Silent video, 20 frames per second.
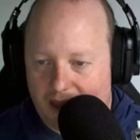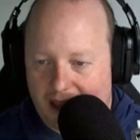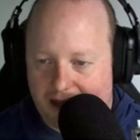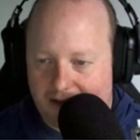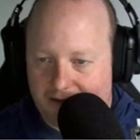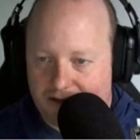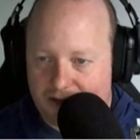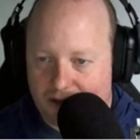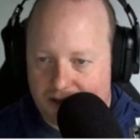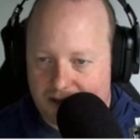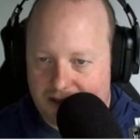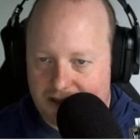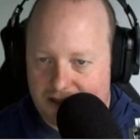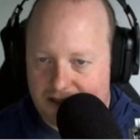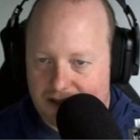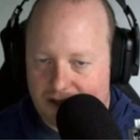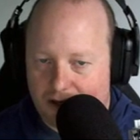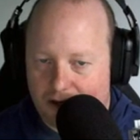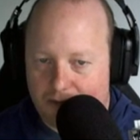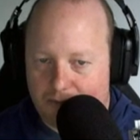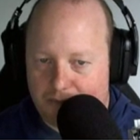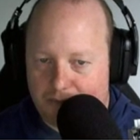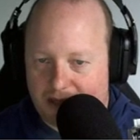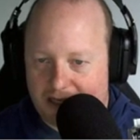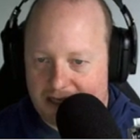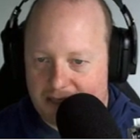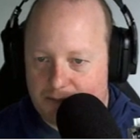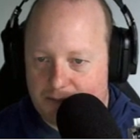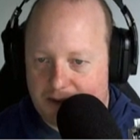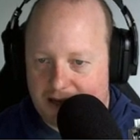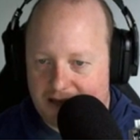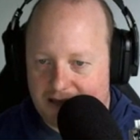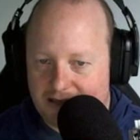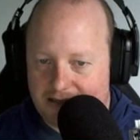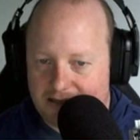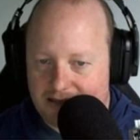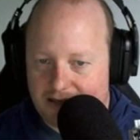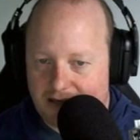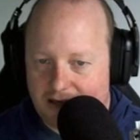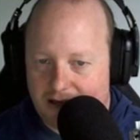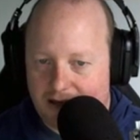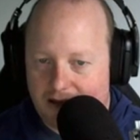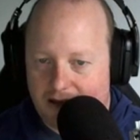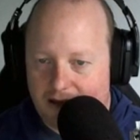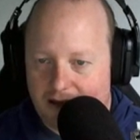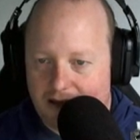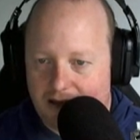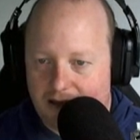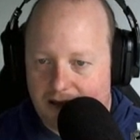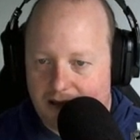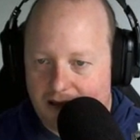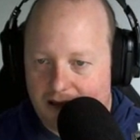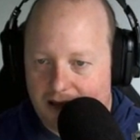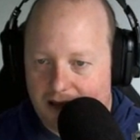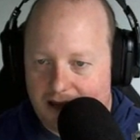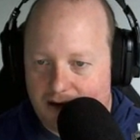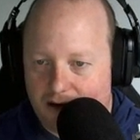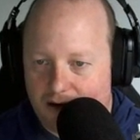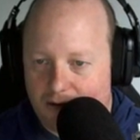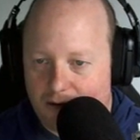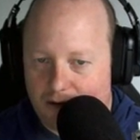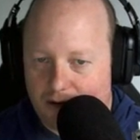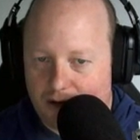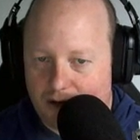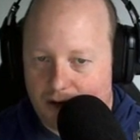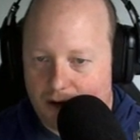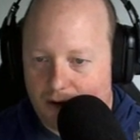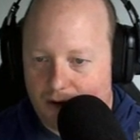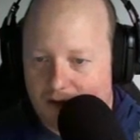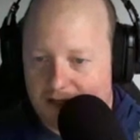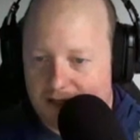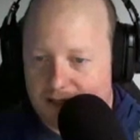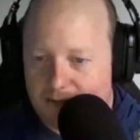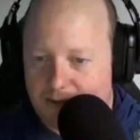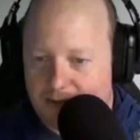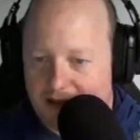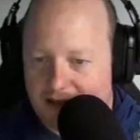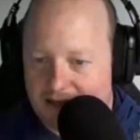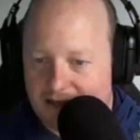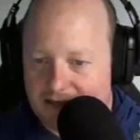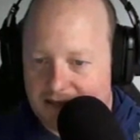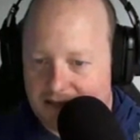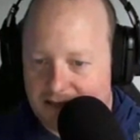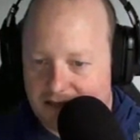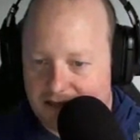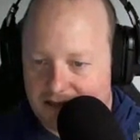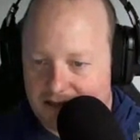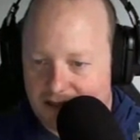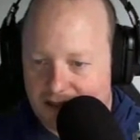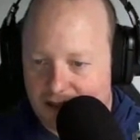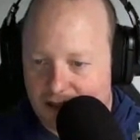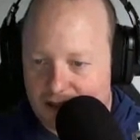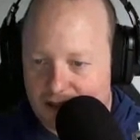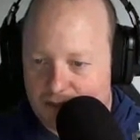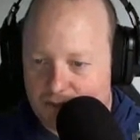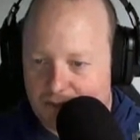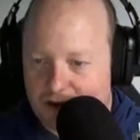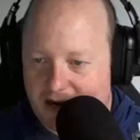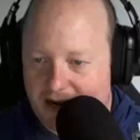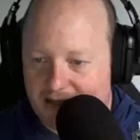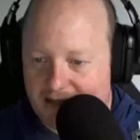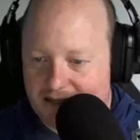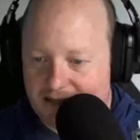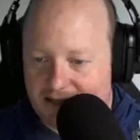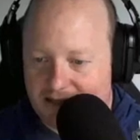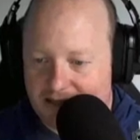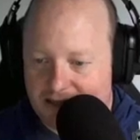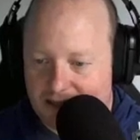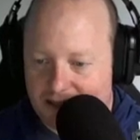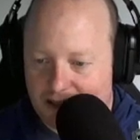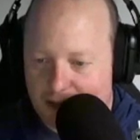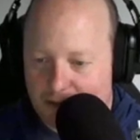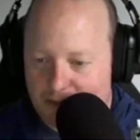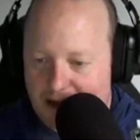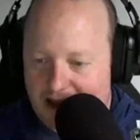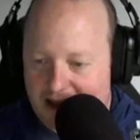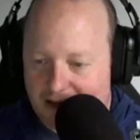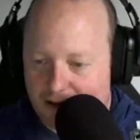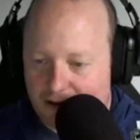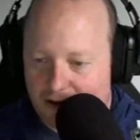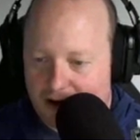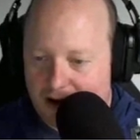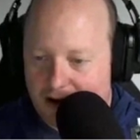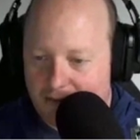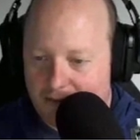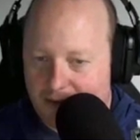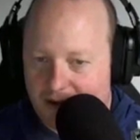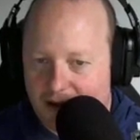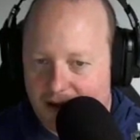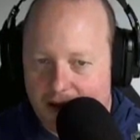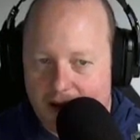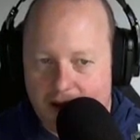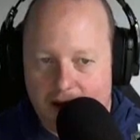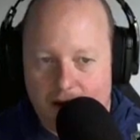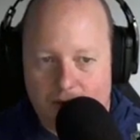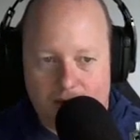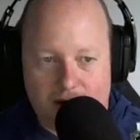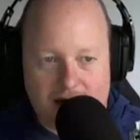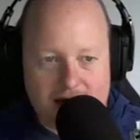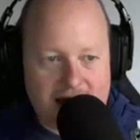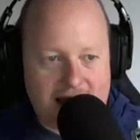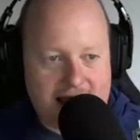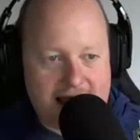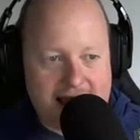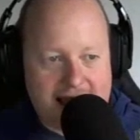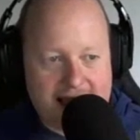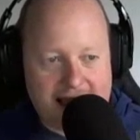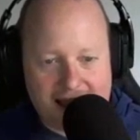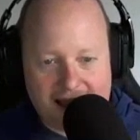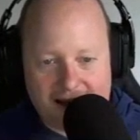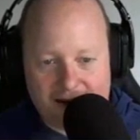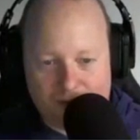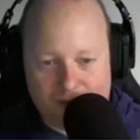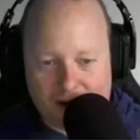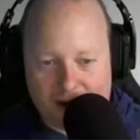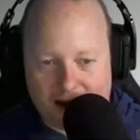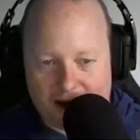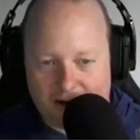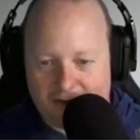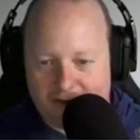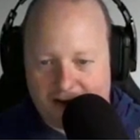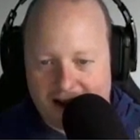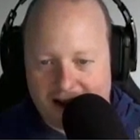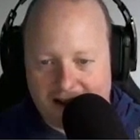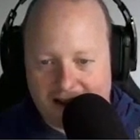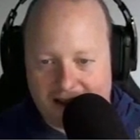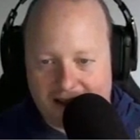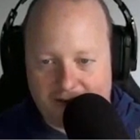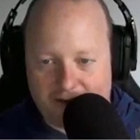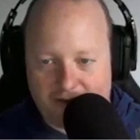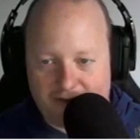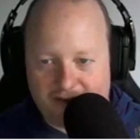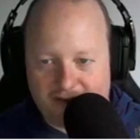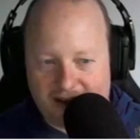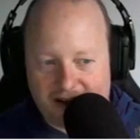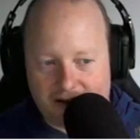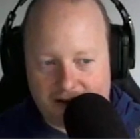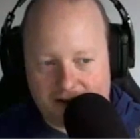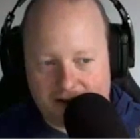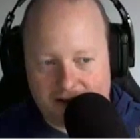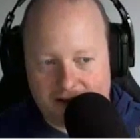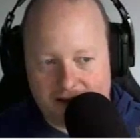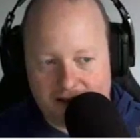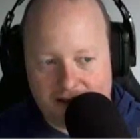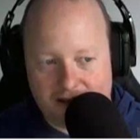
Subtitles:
yeah, so this is your play space and your coding space. This is your sprites. This is your backdrop. We're going to add, we got to find like a field